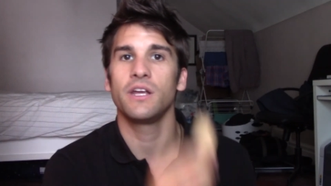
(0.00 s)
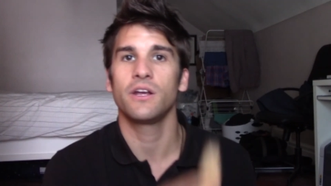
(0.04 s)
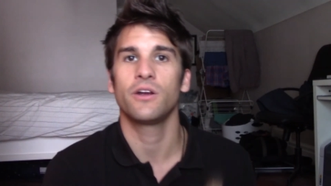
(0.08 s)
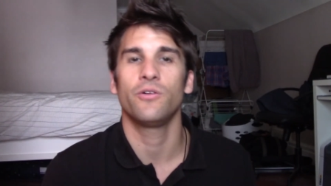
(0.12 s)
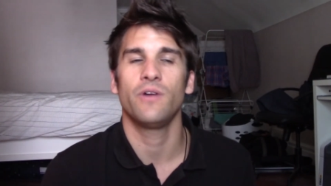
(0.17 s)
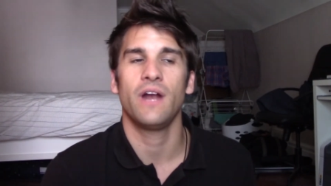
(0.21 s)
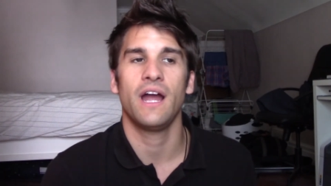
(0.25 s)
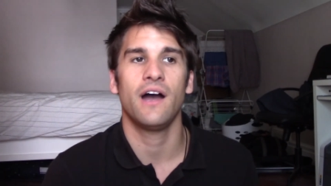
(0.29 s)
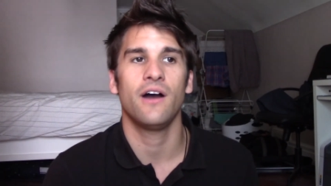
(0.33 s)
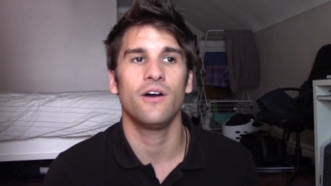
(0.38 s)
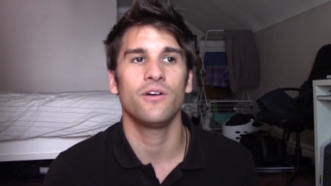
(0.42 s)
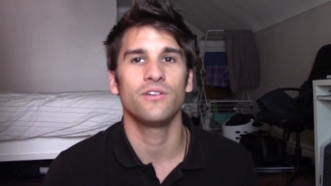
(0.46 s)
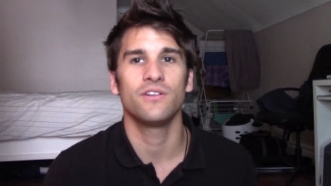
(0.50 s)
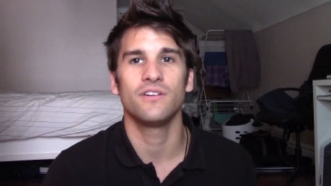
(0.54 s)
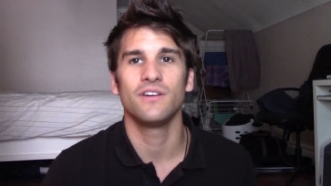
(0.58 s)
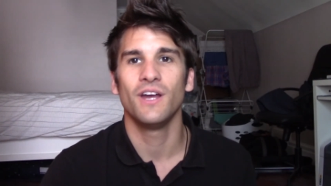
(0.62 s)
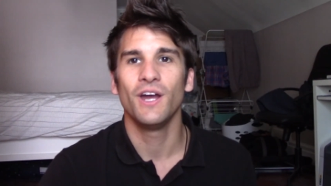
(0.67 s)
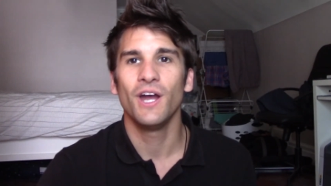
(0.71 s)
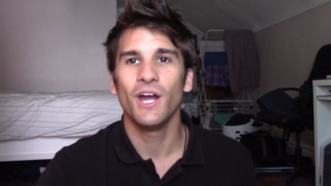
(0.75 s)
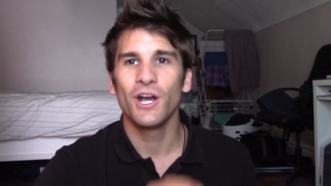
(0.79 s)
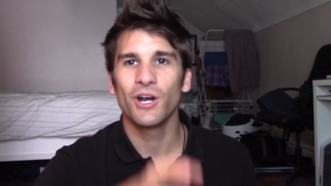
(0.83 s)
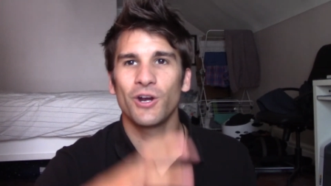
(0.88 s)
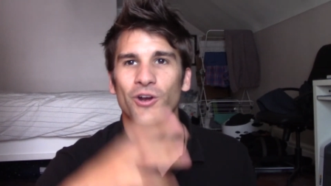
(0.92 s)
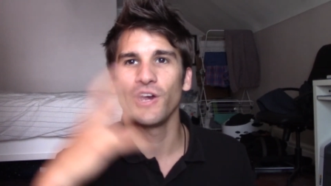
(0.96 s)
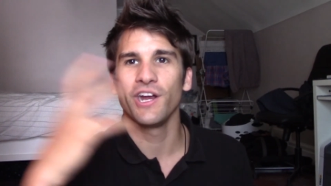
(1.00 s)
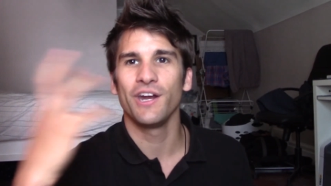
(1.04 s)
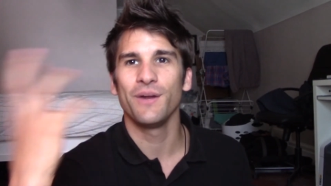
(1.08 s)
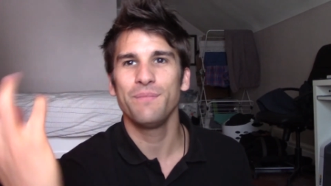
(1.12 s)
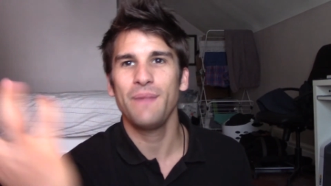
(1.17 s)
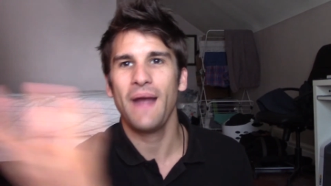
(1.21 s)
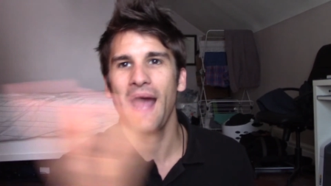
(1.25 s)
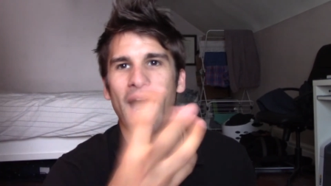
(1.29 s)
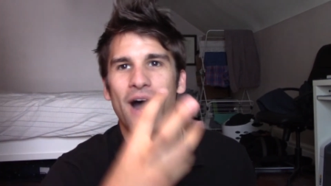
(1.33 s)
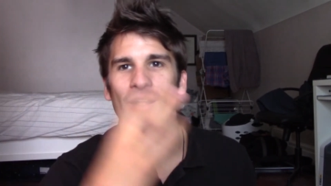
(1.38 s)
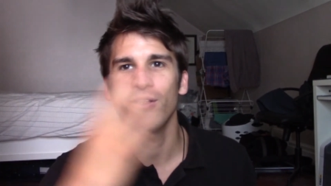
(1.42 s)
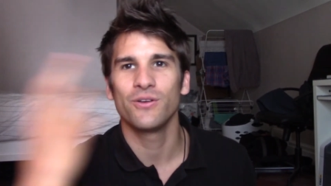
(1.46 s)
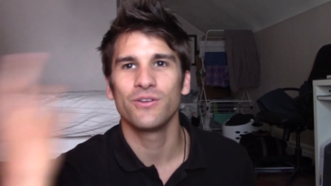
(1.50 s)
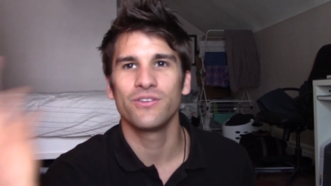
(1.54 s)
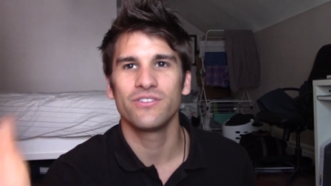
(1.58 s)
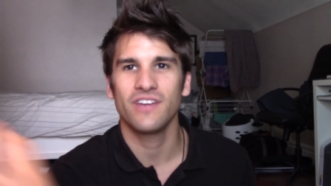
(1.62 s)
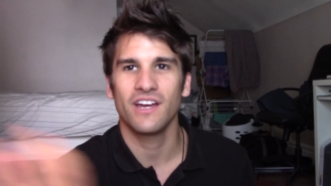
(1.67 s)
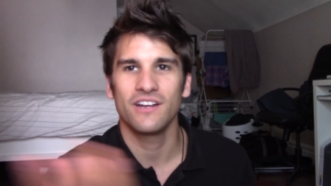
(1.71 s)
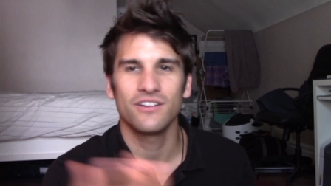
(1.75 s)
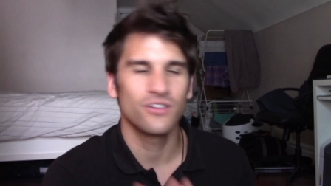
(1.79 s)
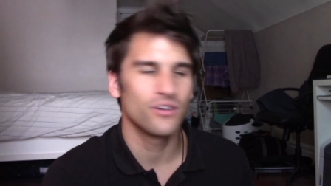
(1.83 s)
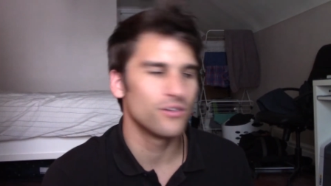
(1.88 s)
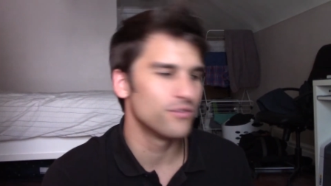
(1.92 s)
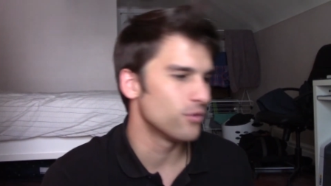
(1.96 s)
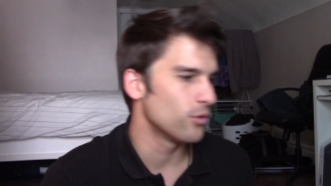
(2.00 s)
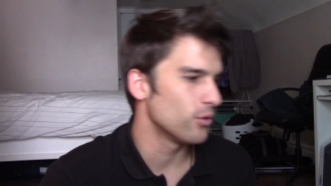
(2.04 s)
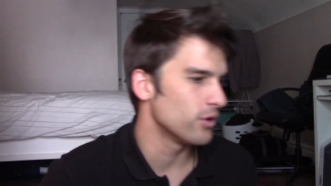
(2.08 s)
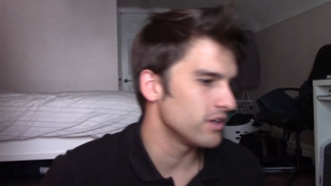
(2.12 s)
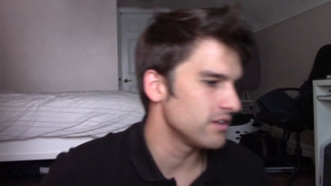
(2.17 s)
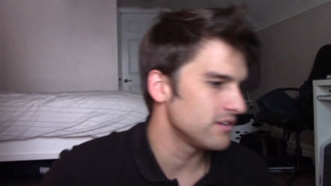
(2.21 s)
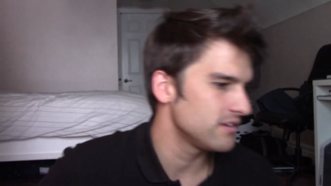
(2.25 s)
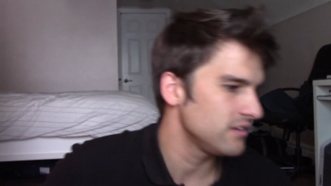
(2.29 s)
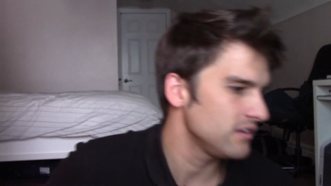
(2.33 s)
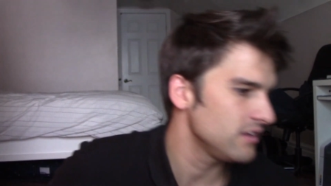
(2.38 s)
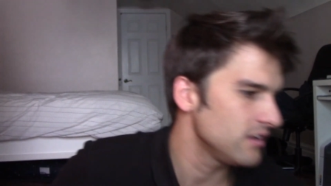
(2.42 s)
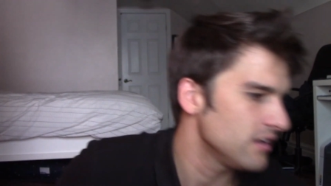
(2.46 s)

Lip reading: around and create a Palo Santo vortex.